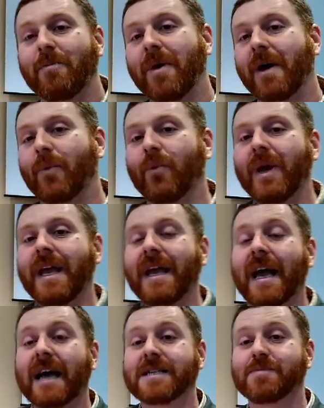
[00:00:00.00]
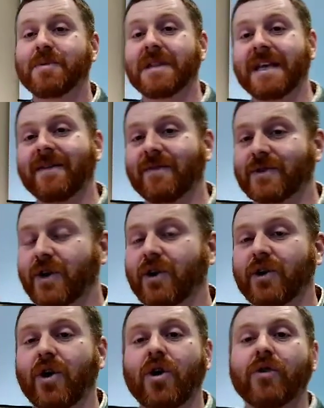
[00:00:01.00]
But we as believers are
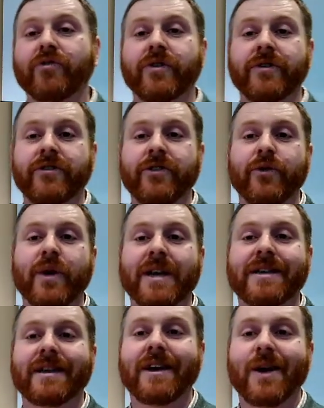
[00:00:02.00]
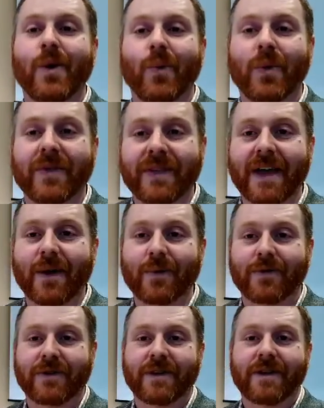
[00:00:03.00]
called to do it
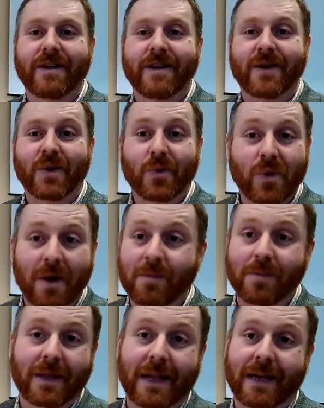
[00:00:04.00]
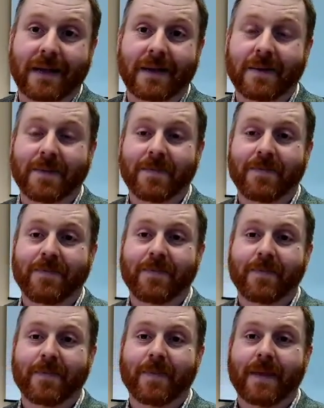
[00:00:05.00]
without grumbling.
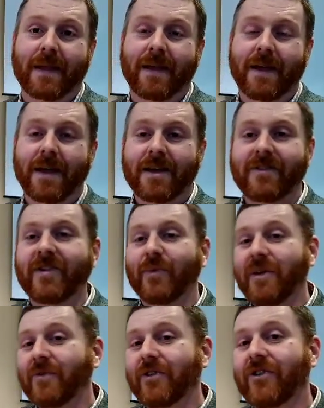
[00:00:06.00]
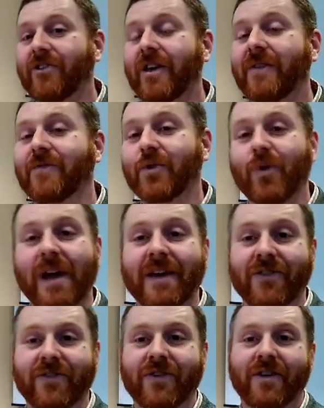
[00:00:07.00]
You see, we've received
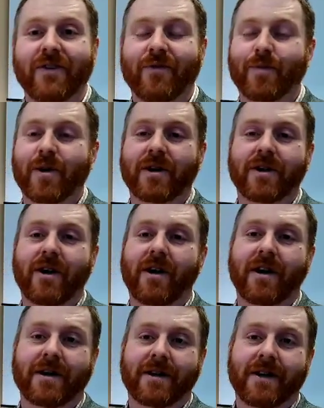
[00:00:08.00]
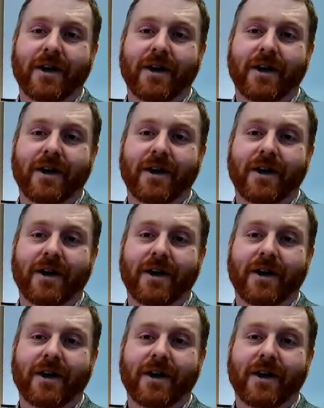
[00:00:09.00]
grace from our God.